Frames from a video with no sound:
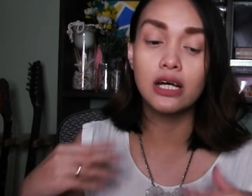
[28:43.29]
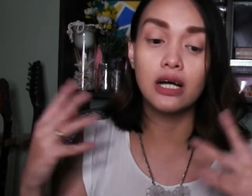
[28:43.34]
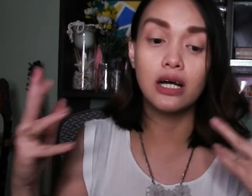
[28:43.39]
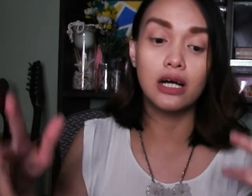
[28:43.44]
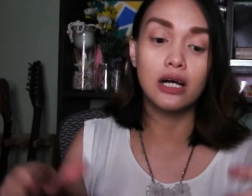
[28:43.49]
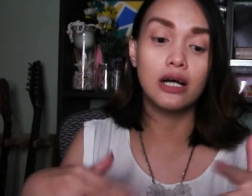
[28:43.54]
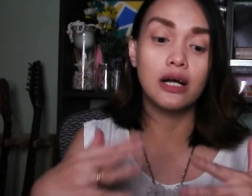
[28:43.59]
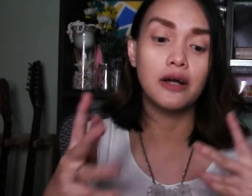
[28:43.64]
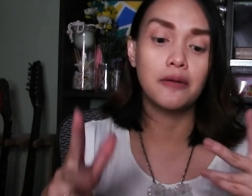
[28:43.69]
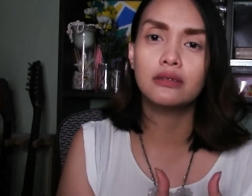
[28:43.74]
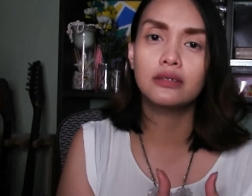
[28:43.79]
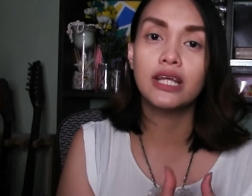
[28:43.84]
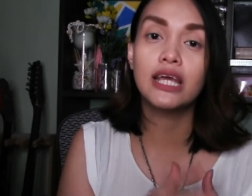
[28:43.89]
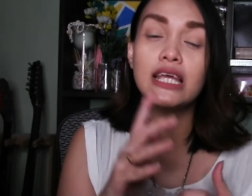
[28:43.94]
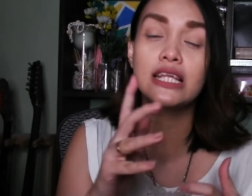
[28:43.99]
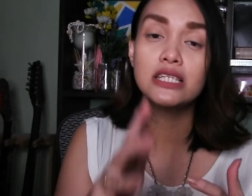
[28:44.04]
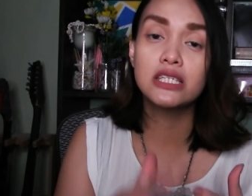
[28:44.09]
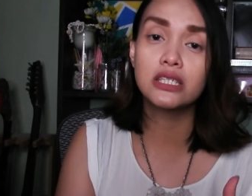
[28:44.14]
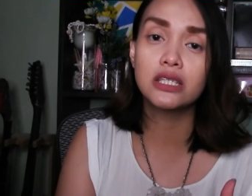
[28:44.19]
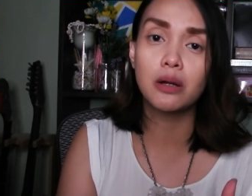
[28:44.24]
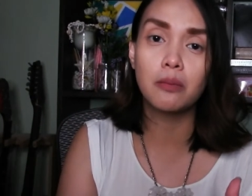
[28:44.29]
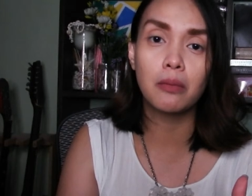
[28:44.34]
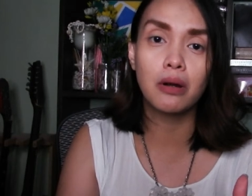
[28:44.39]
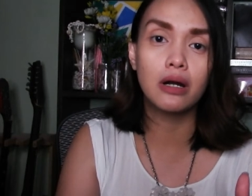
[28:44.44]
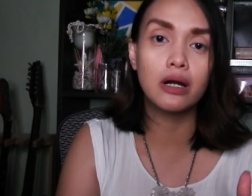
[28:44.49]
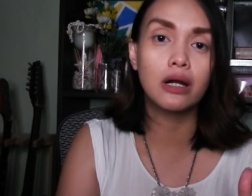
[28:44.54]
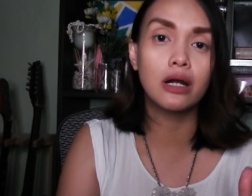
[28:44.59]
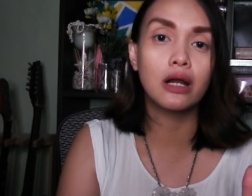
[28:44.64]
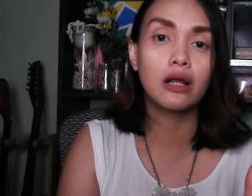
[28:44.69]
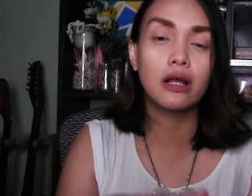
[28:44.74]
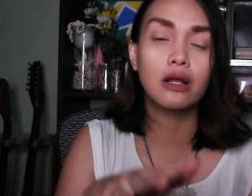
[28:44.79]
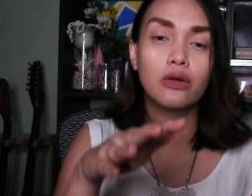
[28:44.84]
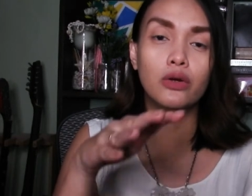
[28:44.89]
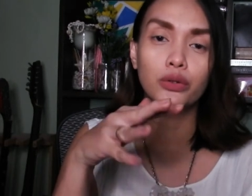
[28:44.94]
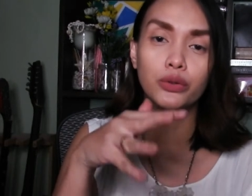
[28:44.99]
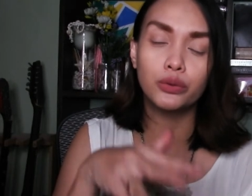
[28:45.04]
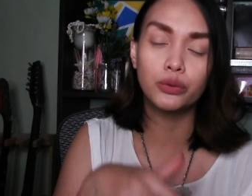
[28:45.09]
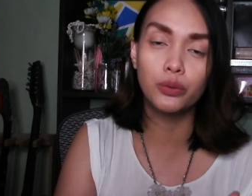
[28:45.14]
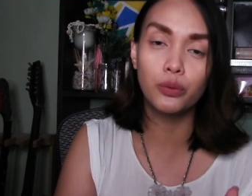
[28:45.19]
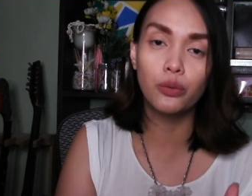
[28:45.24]
The Instamark
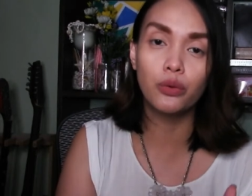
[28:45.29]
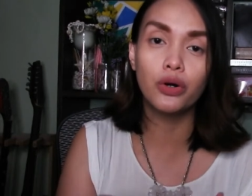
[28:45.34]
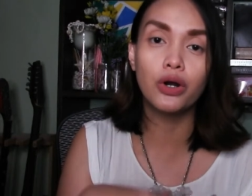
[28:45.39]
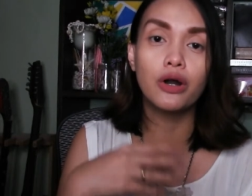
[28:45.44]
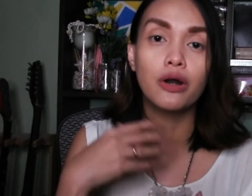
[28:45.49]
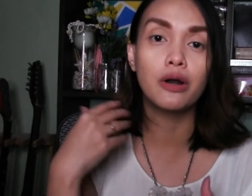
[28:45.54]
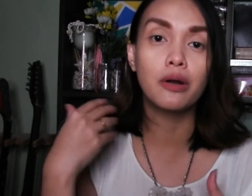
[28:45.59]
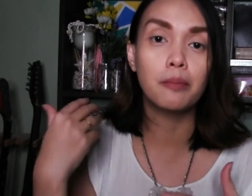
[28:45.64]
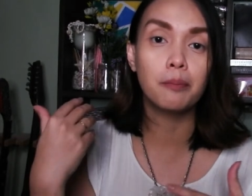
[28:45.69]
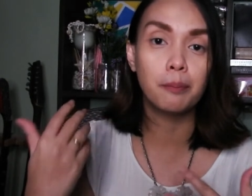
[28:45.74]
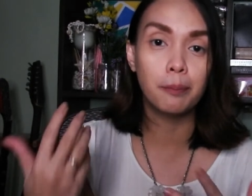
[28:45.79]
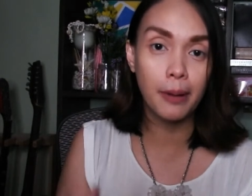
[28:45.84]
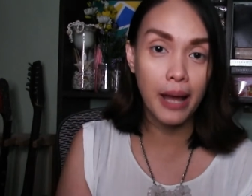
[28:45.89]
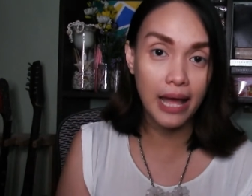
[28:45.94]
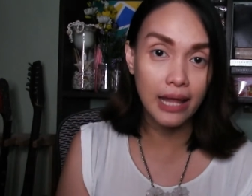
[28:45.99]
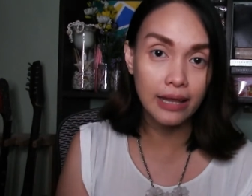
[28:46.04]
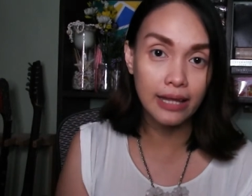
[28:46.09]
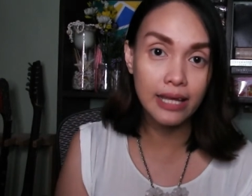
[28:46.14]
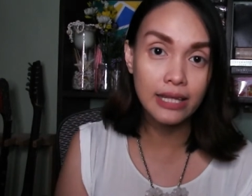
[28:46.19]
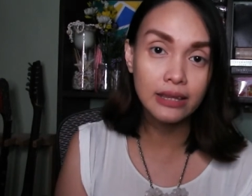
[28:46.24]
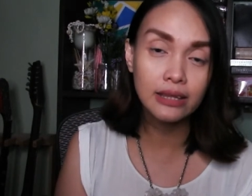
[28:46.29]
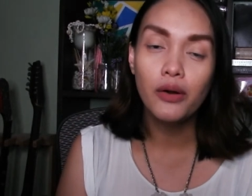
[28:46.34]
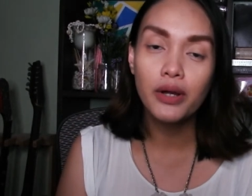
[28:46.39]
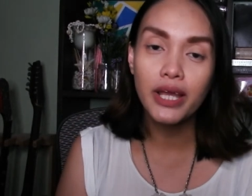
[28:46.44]
contour palette.